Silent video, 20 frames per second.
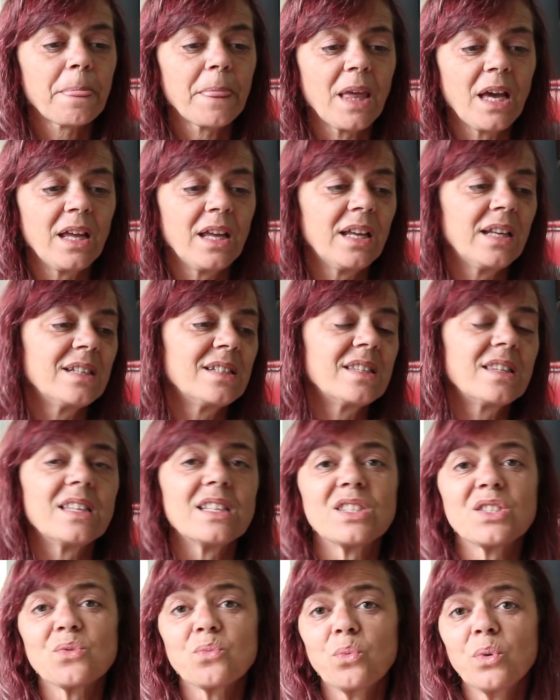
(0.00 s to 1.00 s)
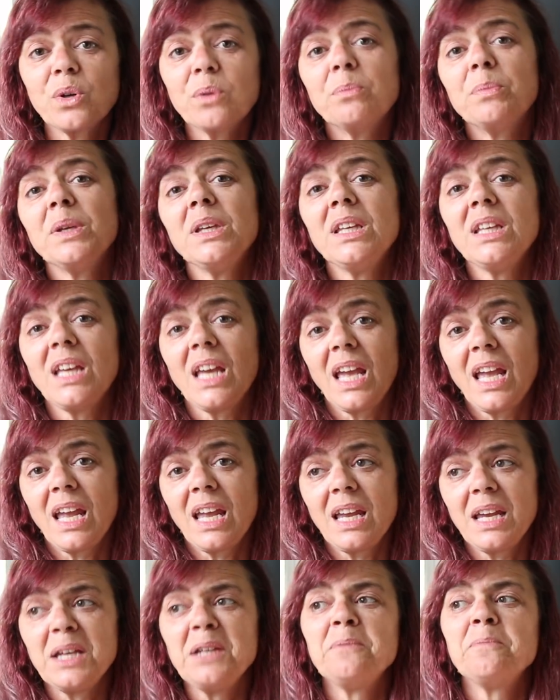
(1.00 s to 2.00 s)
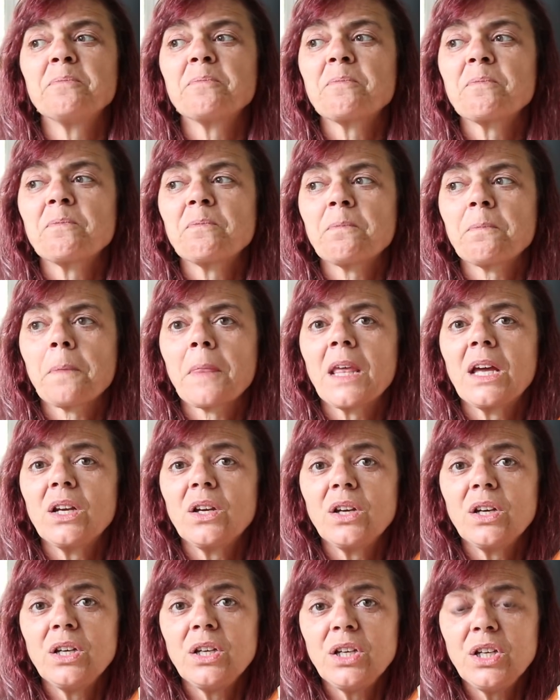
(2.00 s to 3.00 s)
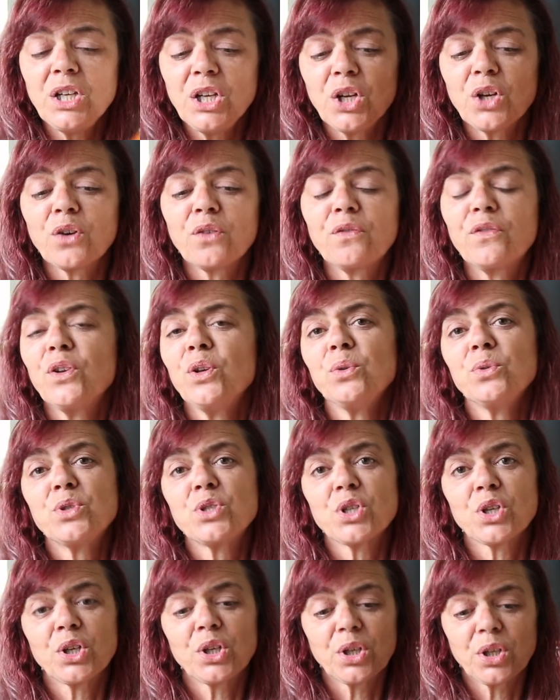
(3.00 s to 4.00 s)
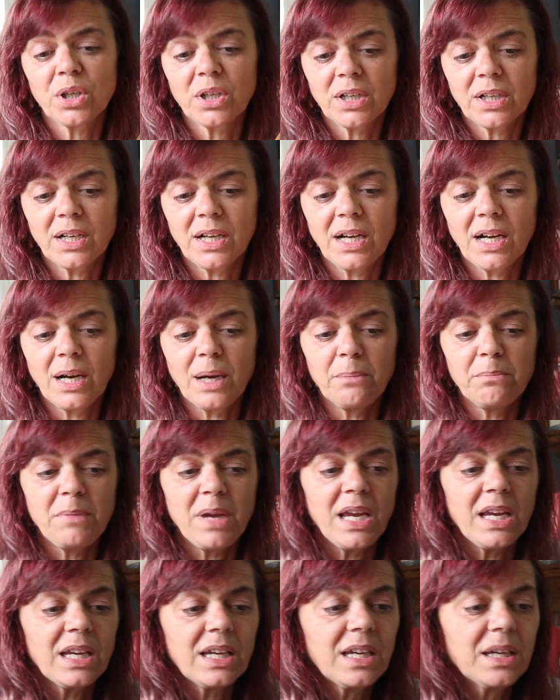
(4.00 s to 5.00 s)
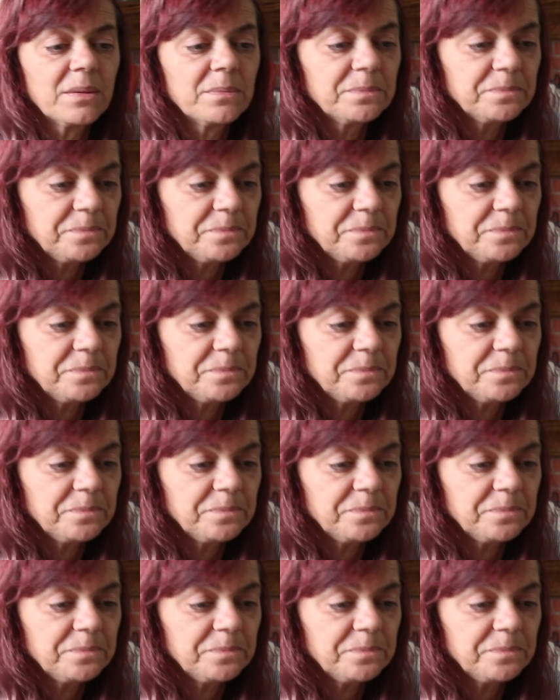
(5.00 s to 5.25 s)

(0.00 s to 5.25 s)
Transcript: And this will be a near future uh, make.